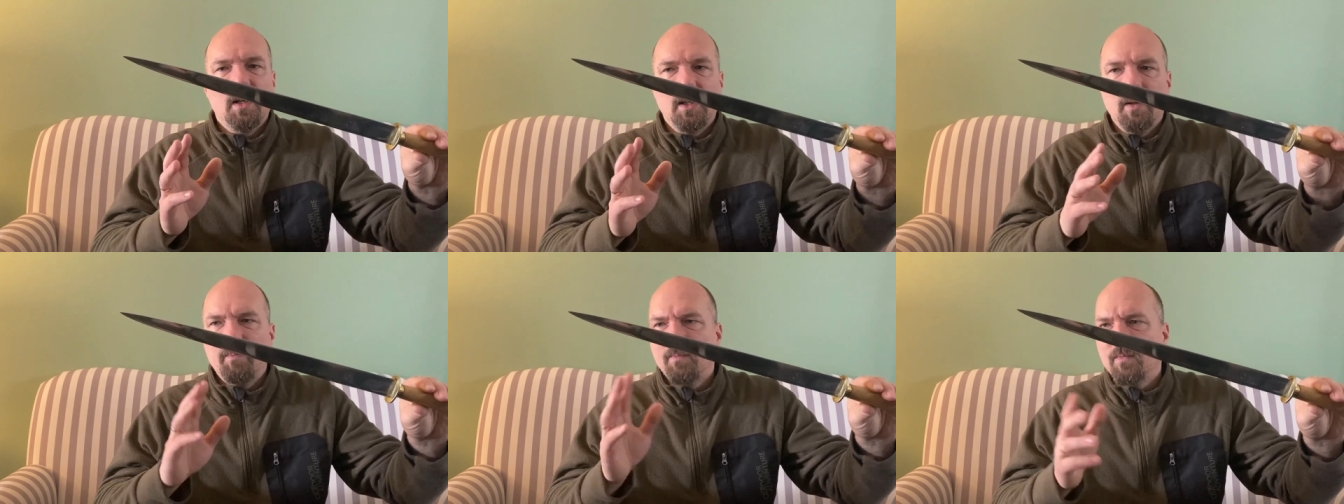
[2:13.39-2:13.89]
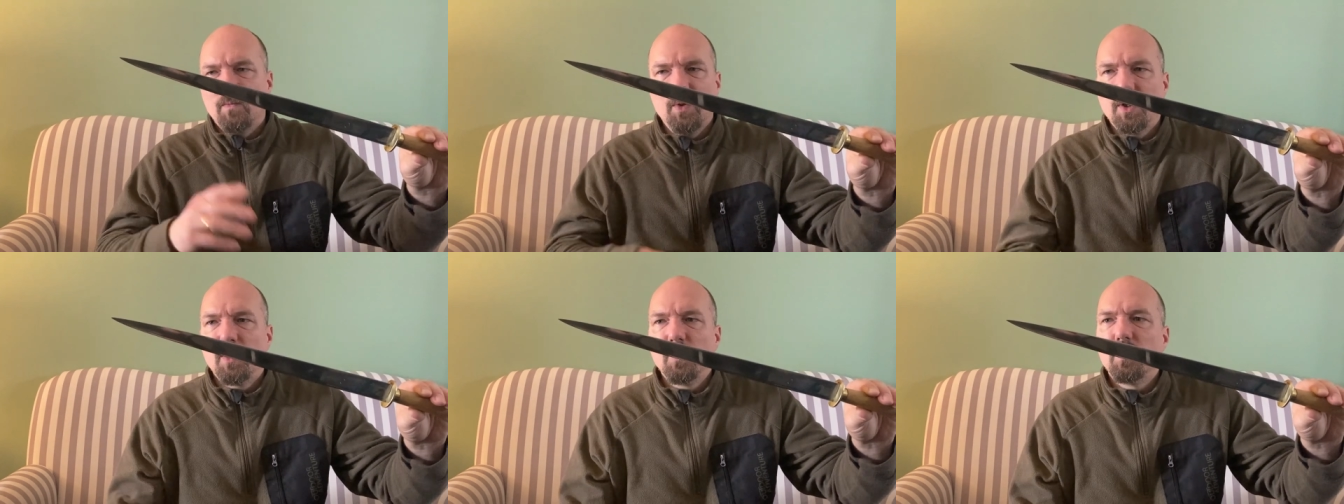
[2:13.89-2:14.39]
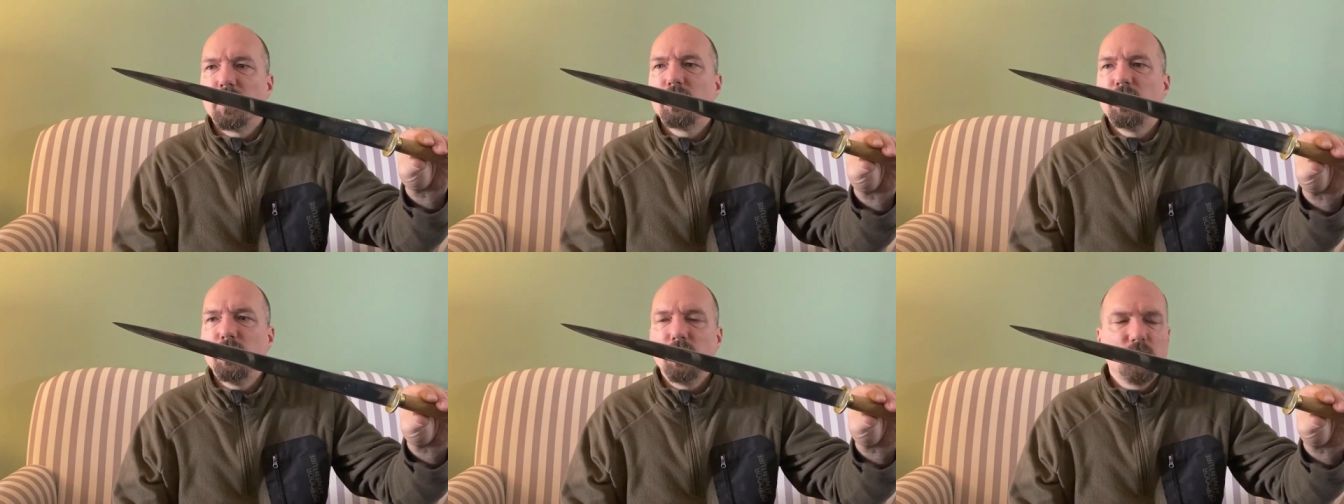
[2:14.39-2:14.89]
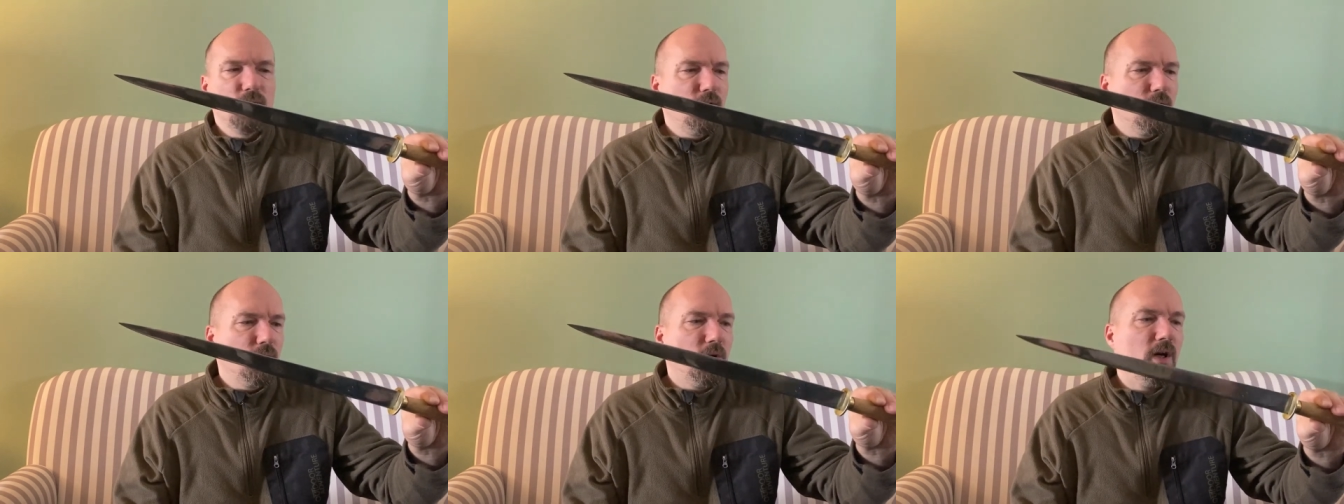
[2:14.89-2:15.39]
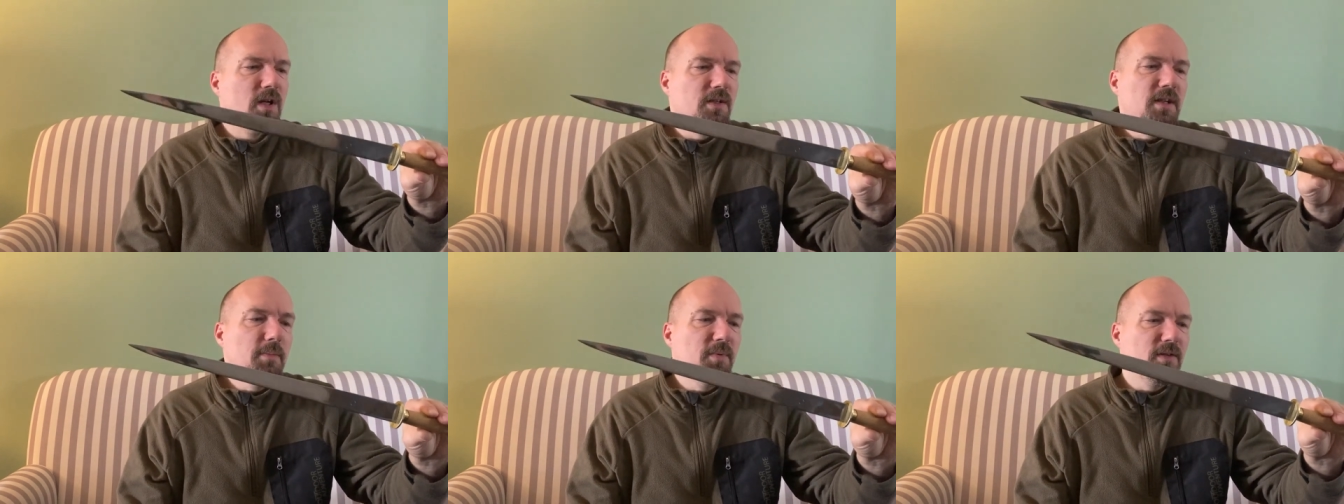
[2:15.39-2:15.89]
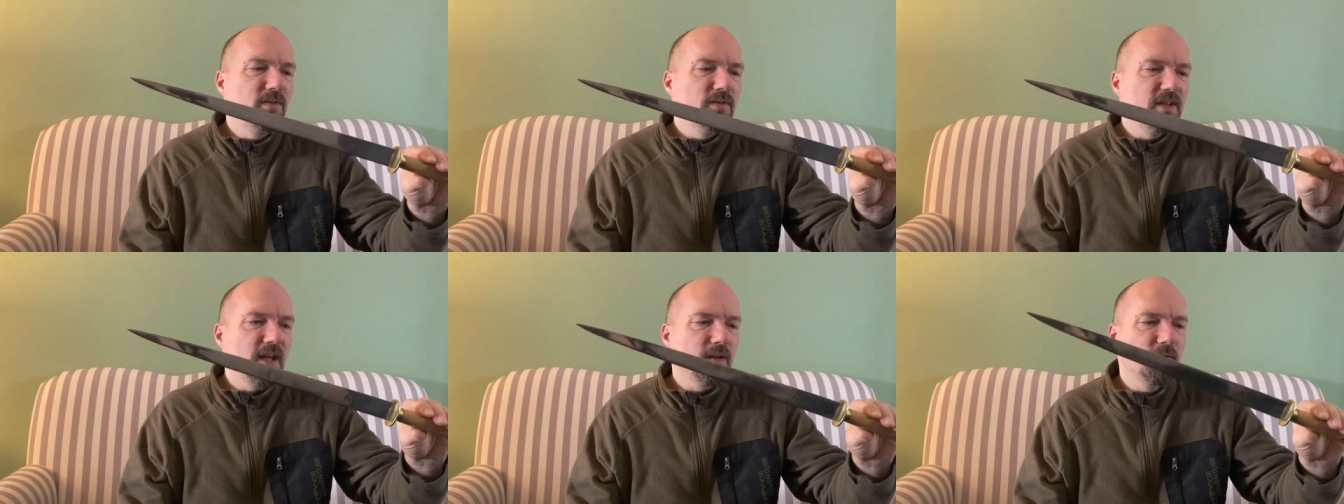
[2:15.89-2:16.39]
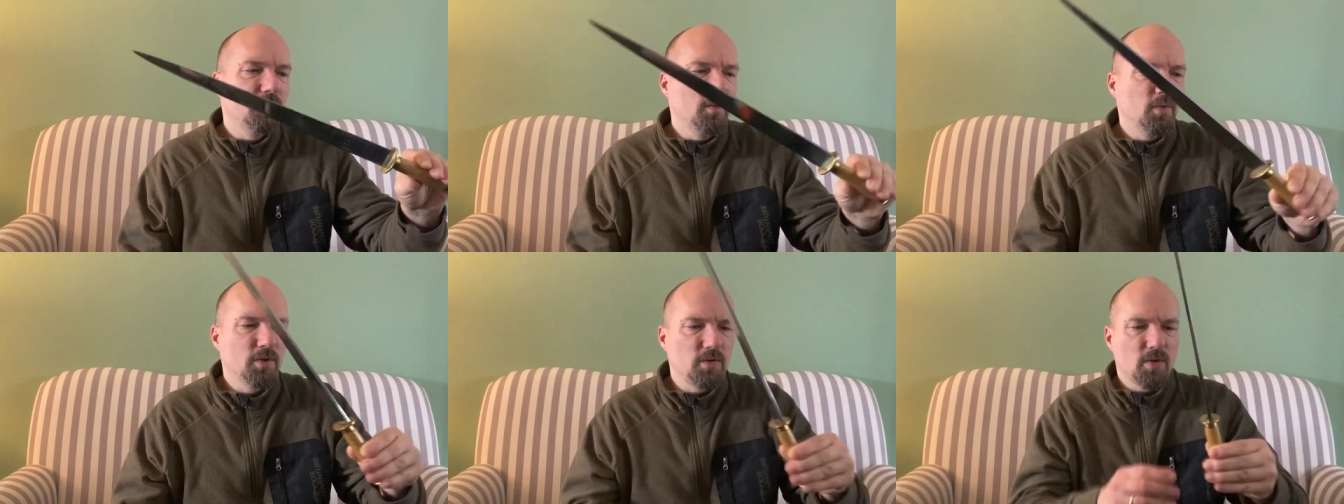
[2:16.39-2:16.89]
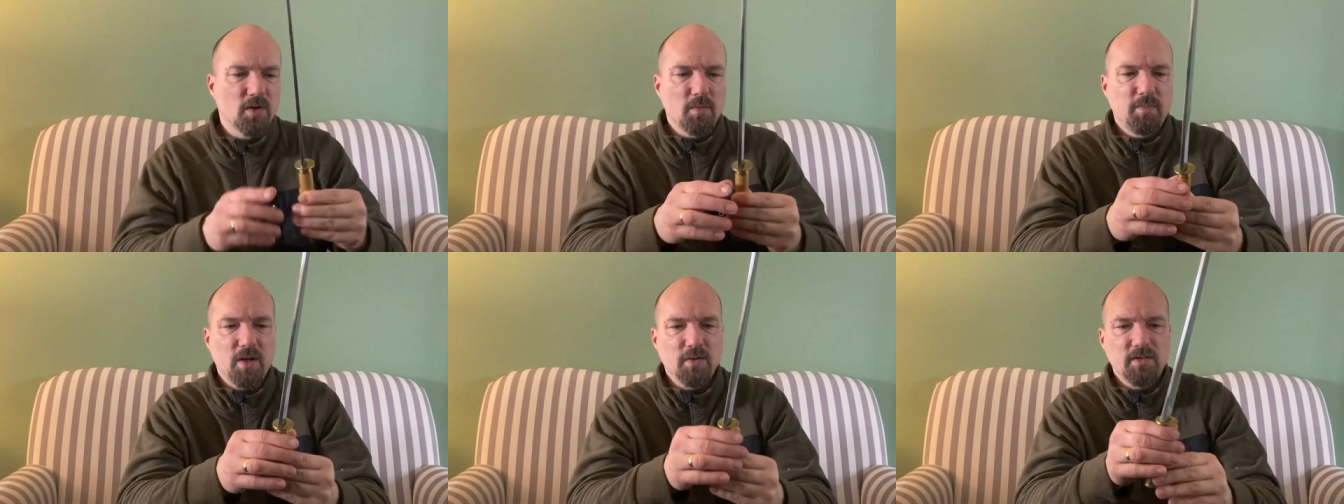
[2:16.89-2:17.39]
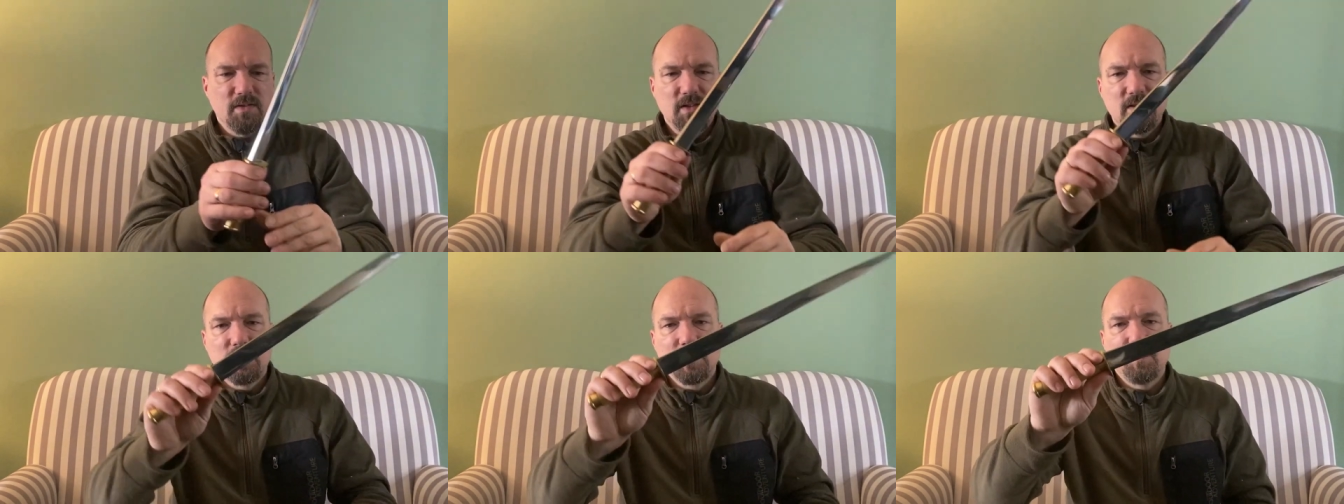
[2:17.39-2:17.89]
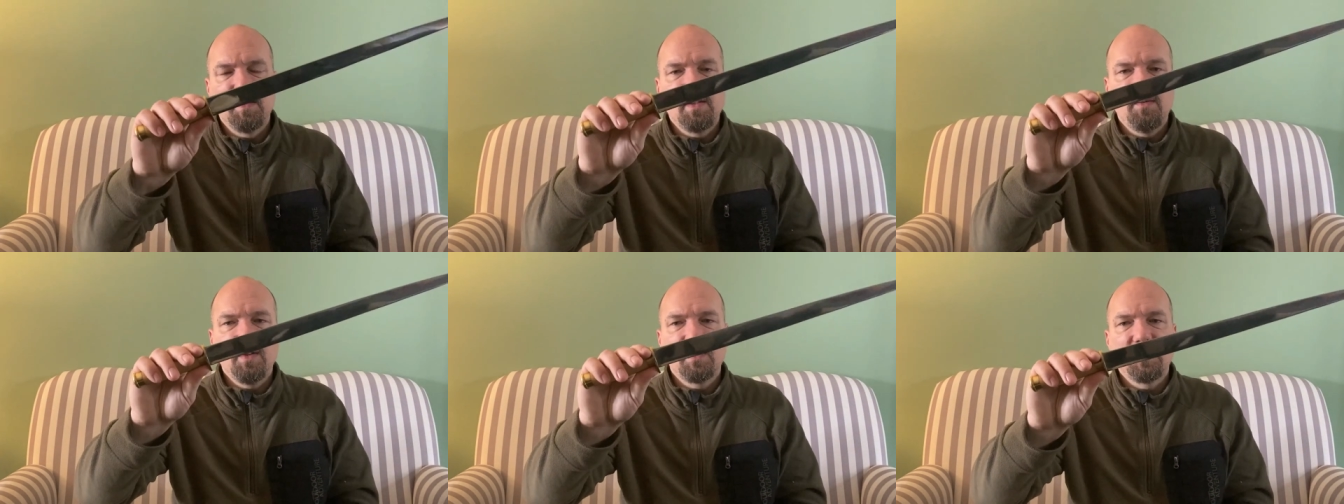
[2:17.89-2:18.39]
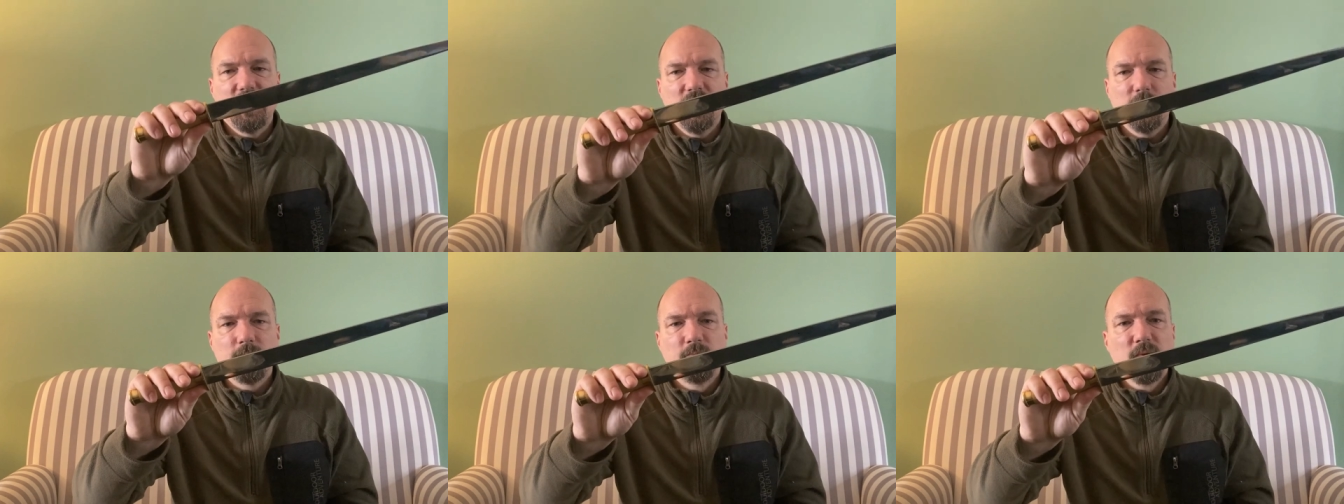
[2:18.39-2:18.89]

Um, we don't want to, to go deep into that. We want to talk about this specific skin.